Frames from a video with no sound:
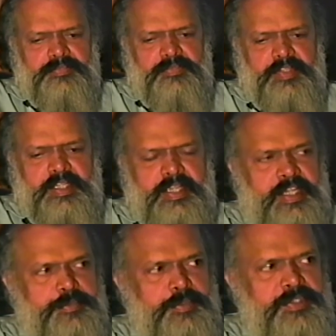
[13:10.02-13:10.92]
we
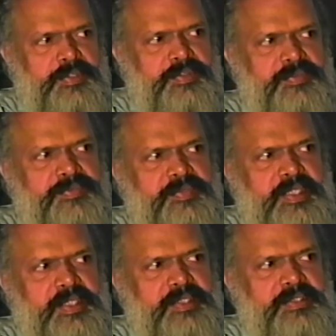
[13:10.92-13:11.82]
expose a lot of
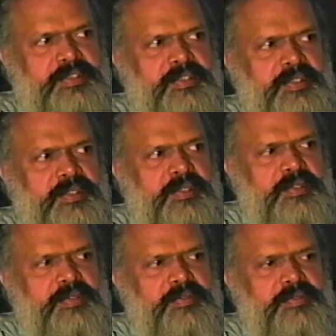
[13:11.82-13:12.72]
things
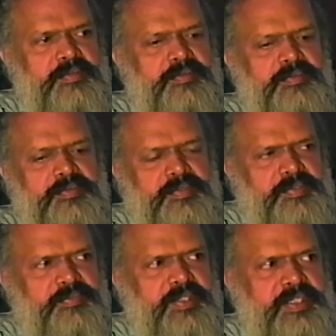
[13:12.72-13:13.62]

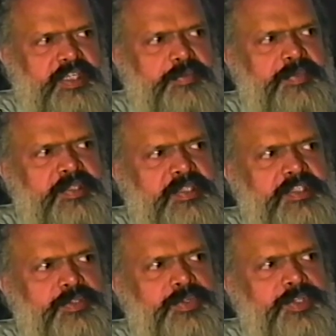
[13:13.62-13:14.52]
where the government is
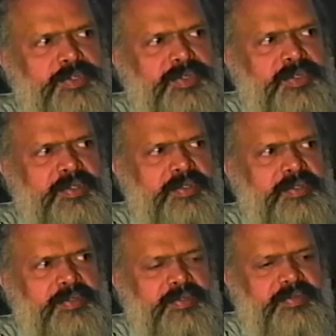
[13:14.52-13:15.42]
going wrong,
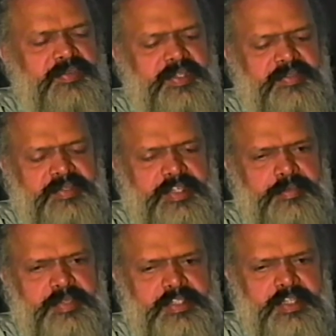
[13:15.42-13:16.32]
or where the
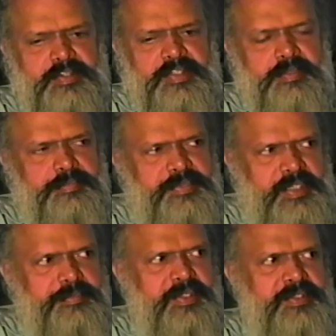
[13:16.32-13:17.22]
government is trying to
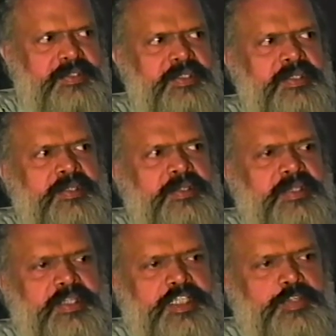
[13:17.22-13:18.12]
suppress
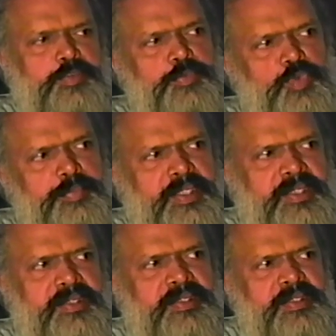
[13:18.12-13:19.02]
a genuine
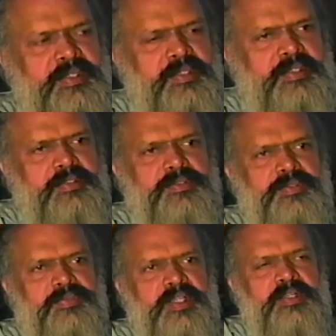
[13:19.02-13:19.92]
movement. So
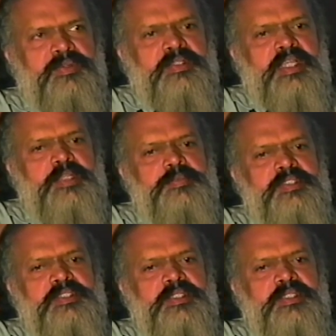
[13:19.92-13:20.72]
we are not that much